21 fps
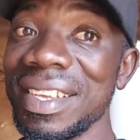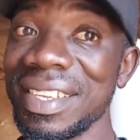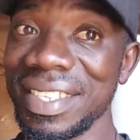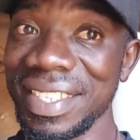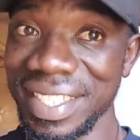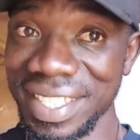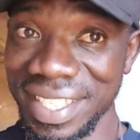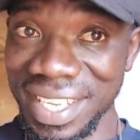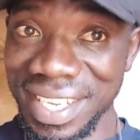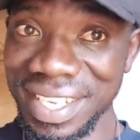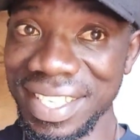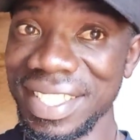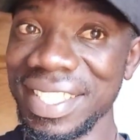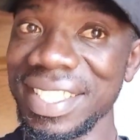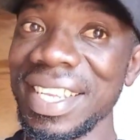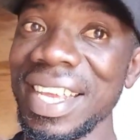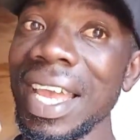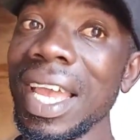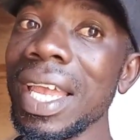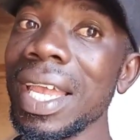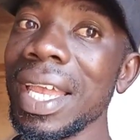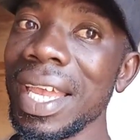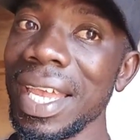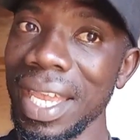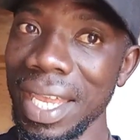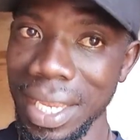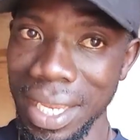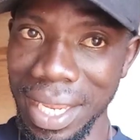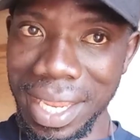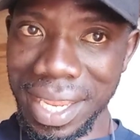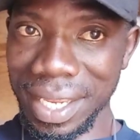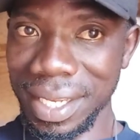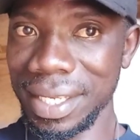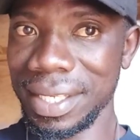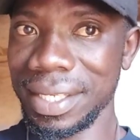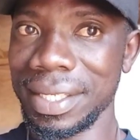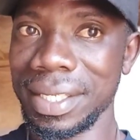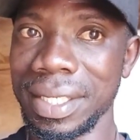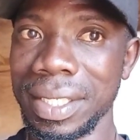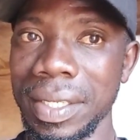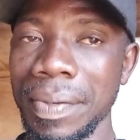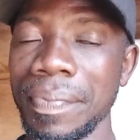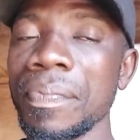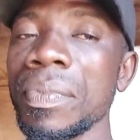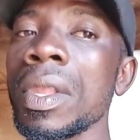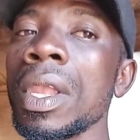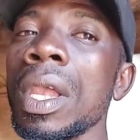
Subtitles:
60 eggs.